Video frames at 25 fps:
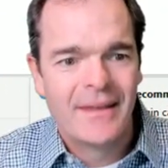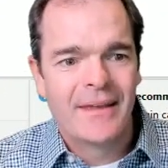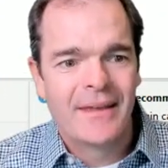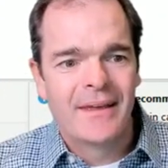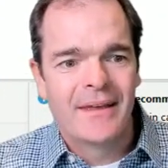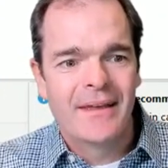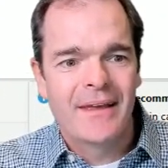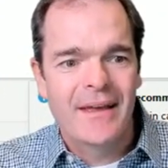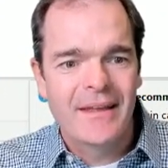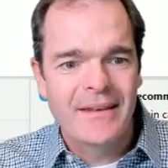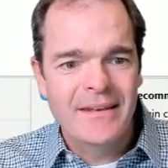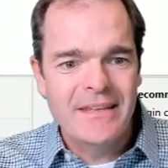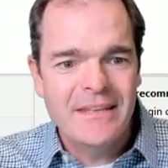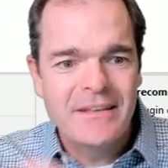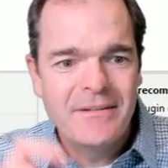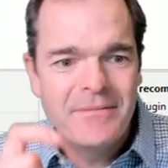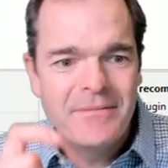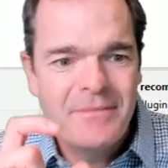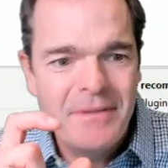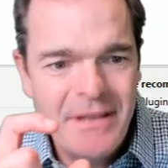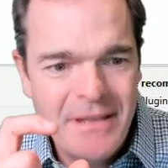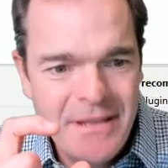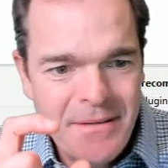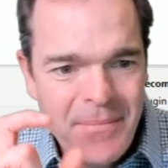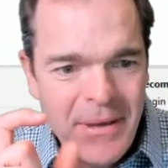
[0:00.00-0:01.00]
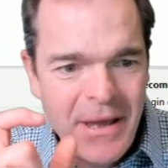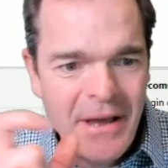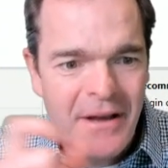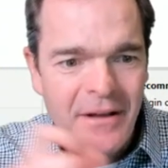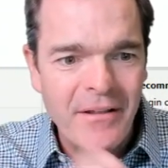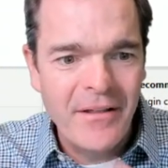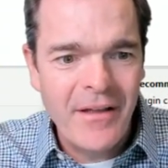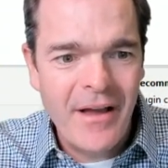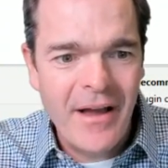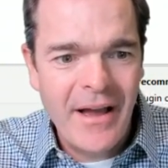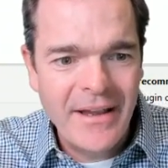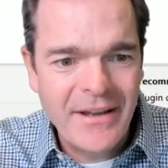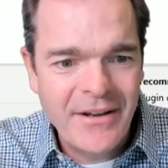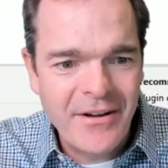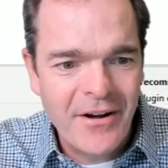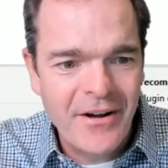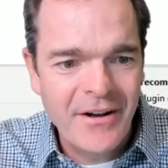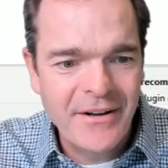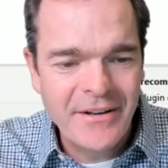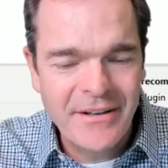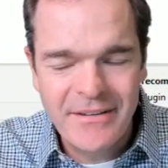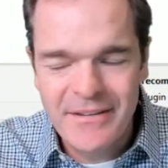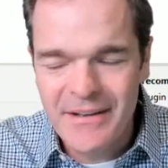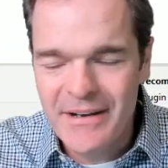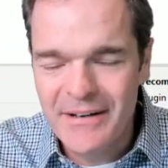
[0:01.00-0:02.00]
email icon
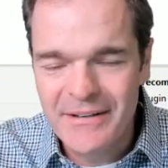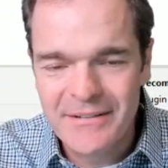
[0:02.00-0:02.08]
in there.